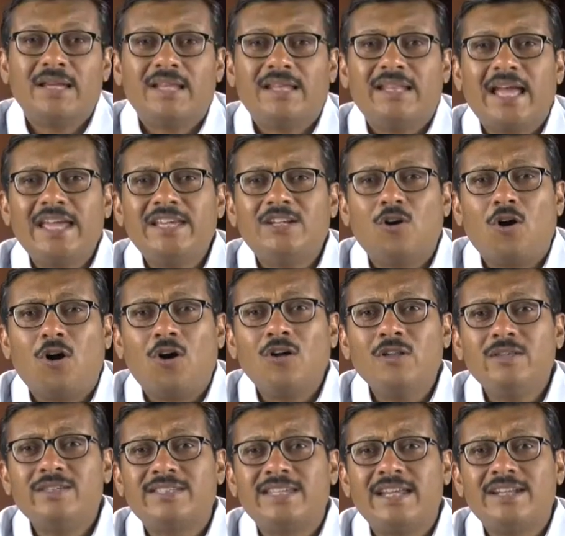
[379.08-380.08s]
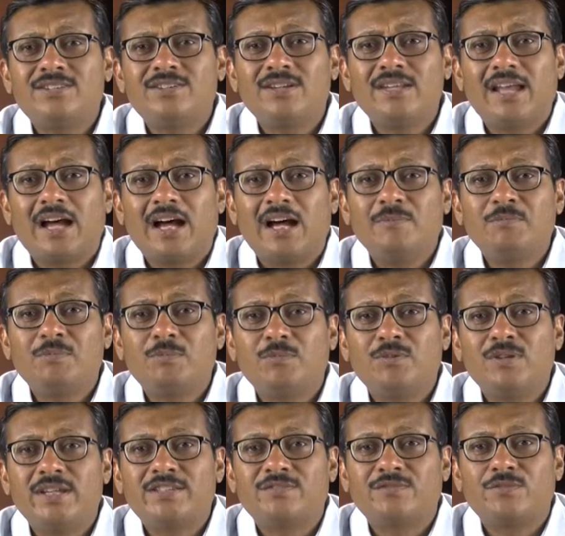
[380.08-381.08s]
Like all Central Armed
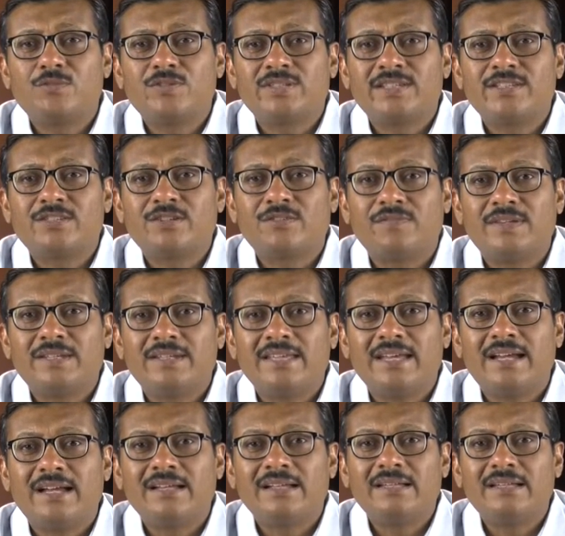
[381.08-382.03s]
Police Forces of India,